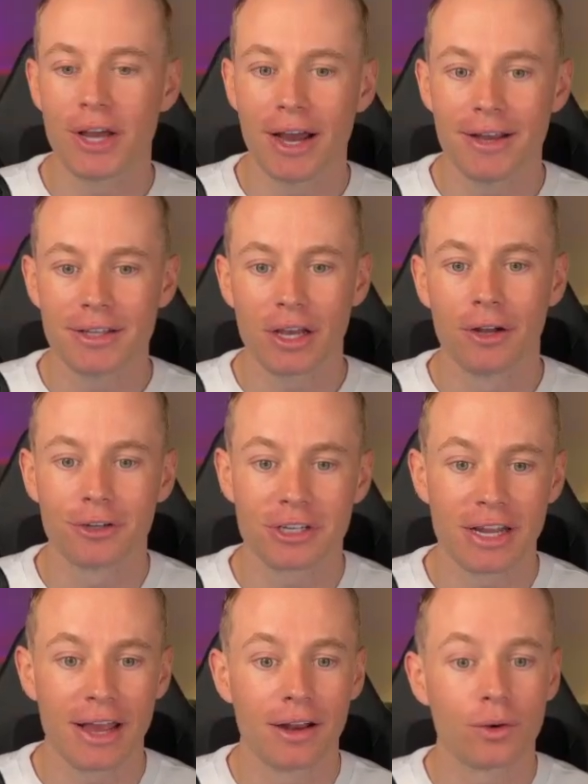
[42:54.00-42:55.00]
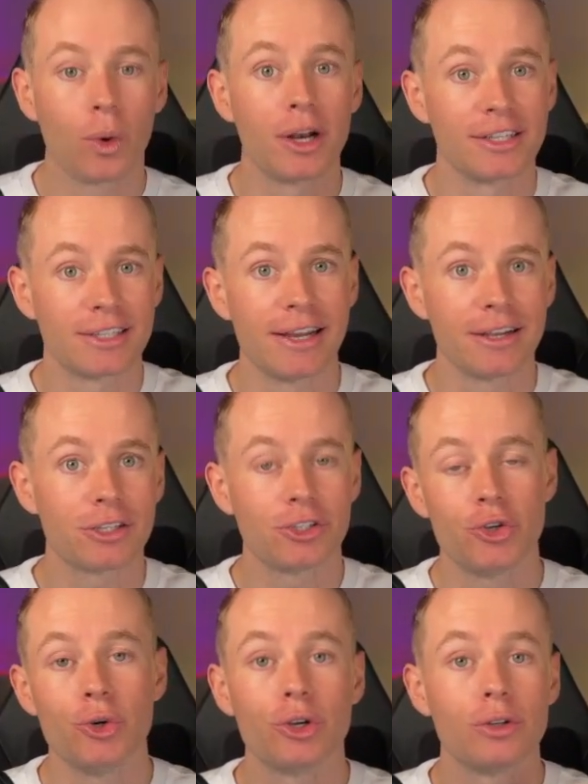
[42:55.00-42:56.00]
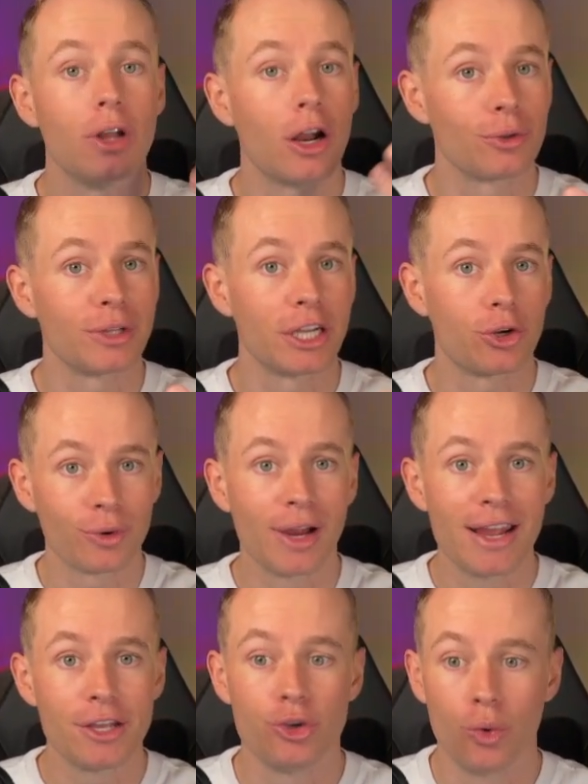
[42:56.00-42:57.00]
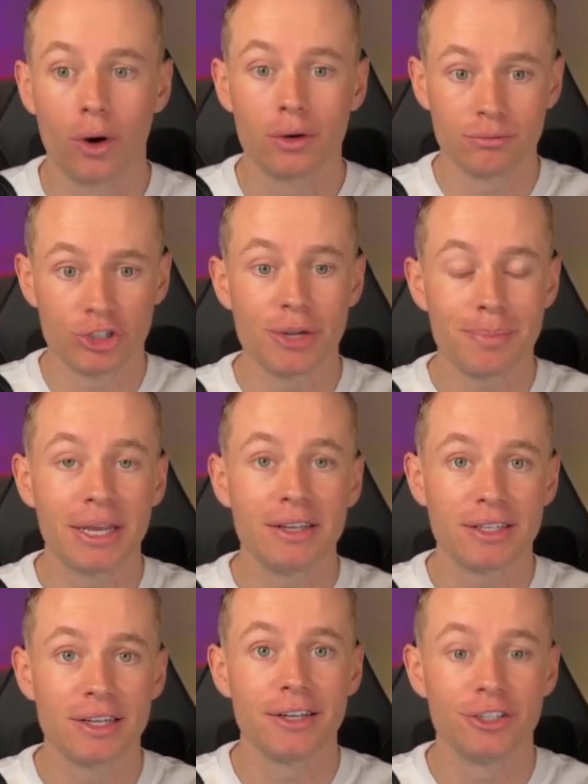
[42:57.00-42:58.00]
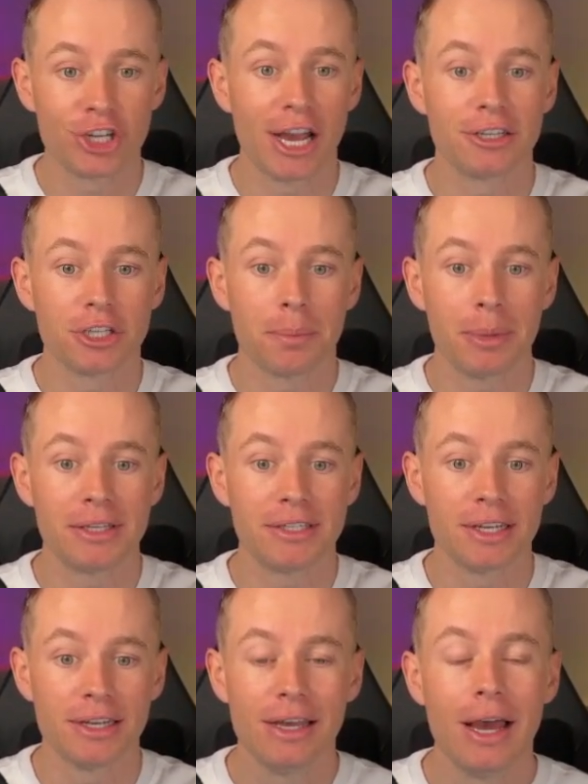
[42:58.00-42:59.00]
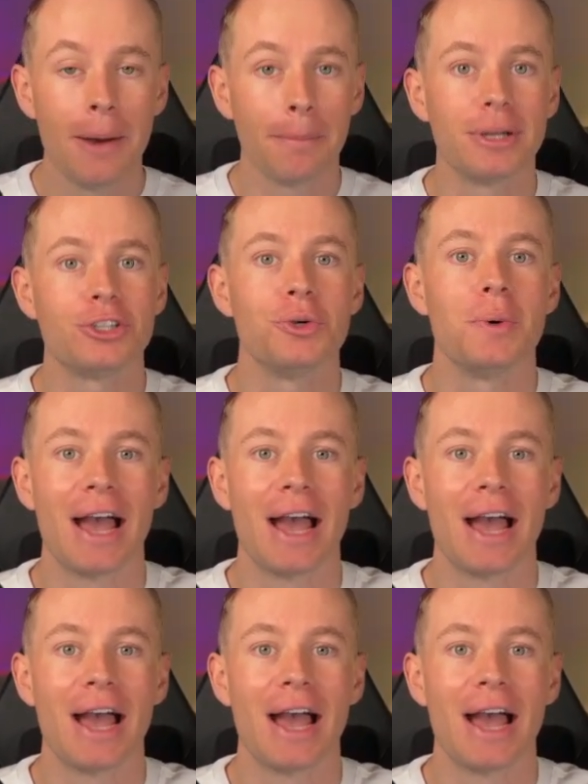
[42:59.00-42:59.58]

guys understand what it takes to not only create your GPT in ChatGPT, but to